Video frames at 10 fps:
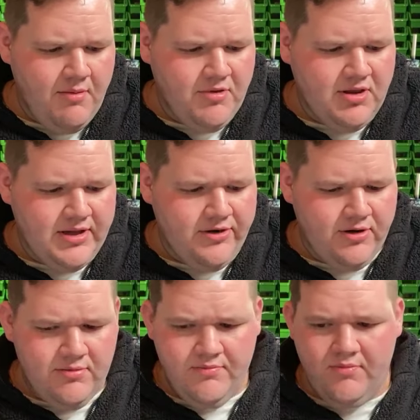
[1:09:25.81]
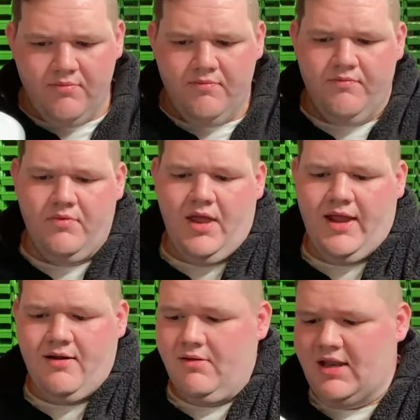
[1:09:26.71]
glitter,
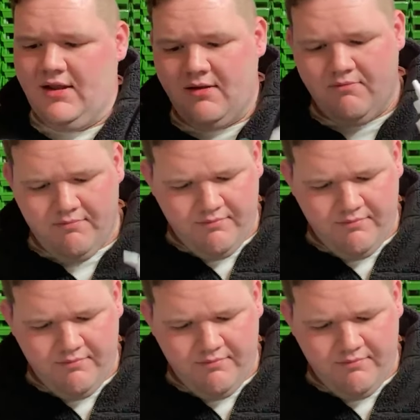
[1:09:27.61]
like any